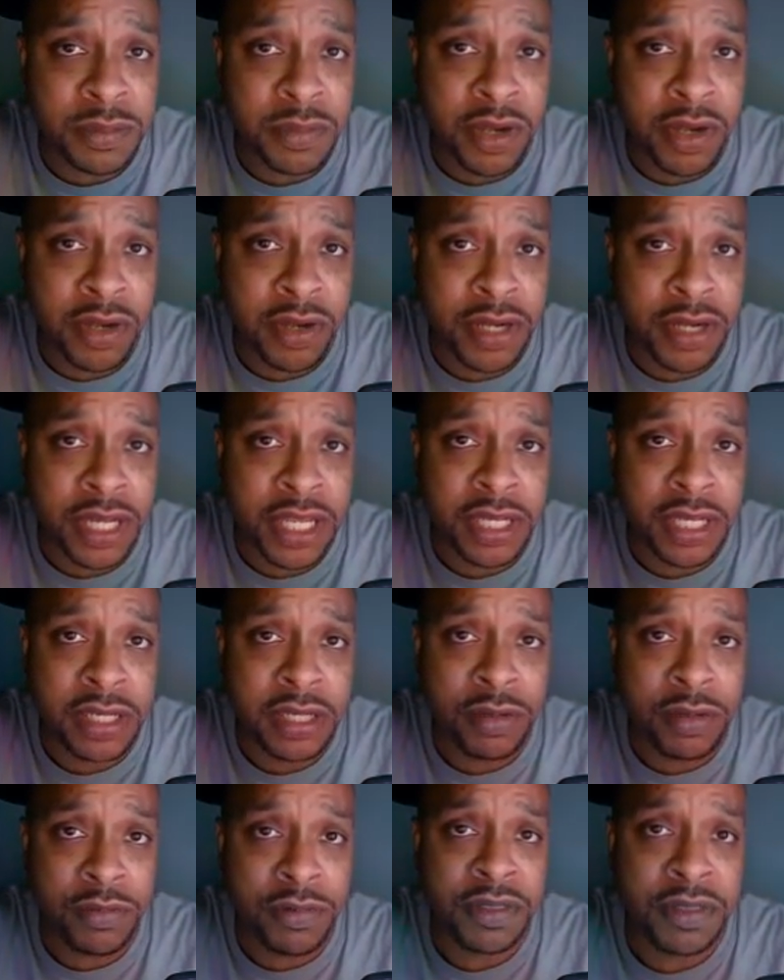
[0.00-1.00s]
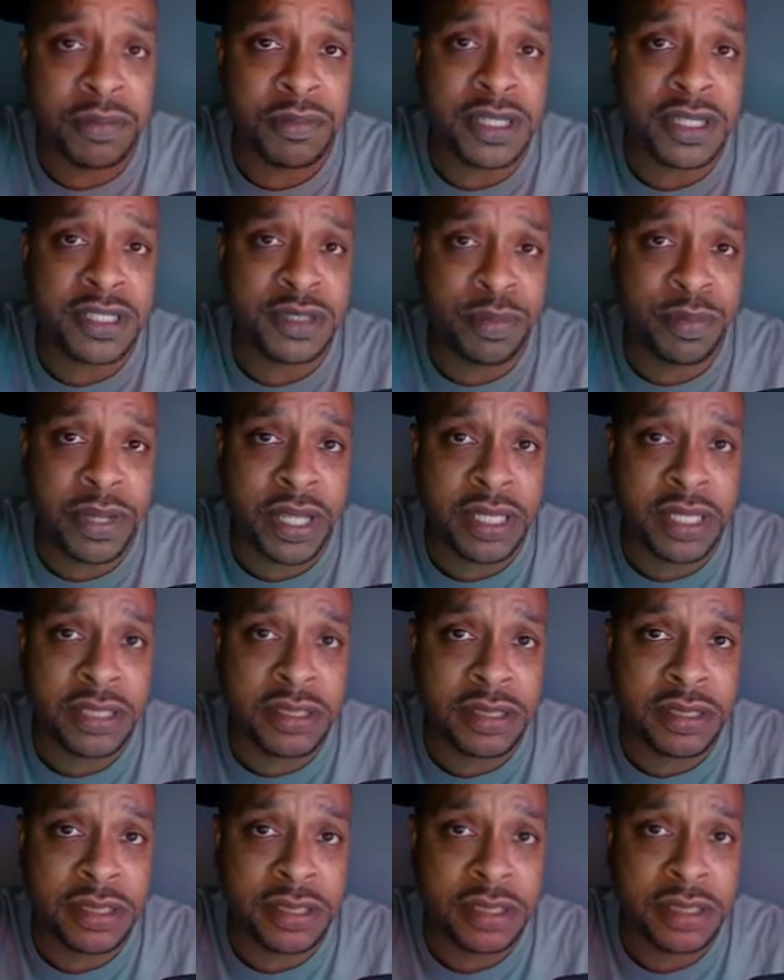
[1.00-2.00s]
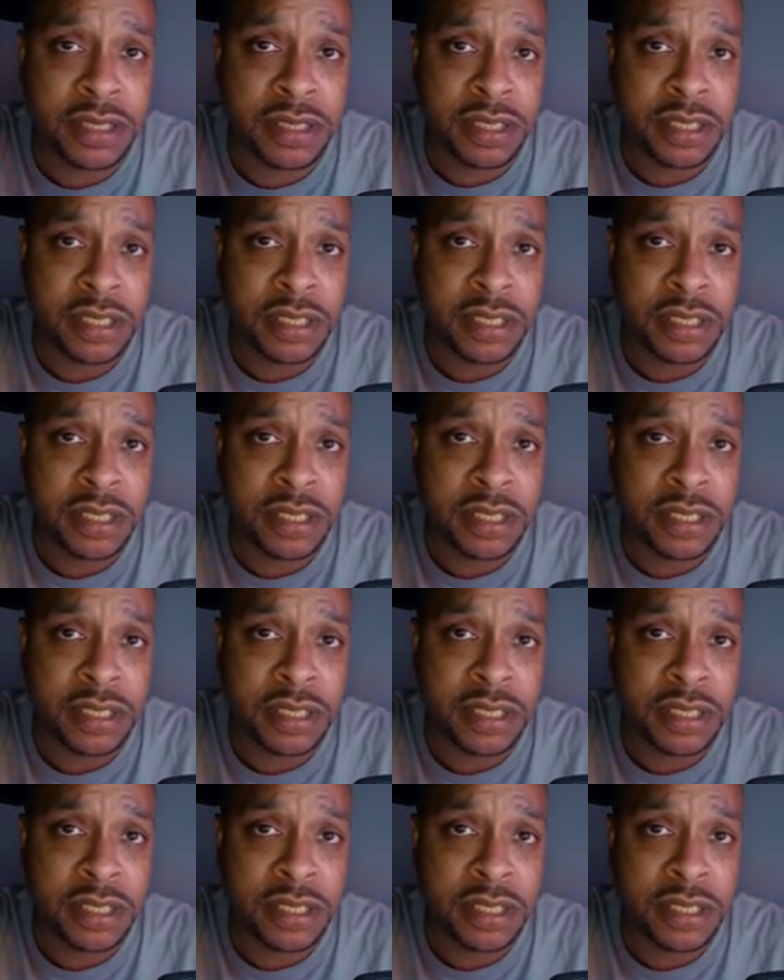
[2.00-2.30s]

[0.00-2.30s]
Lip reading: I'm earning with my space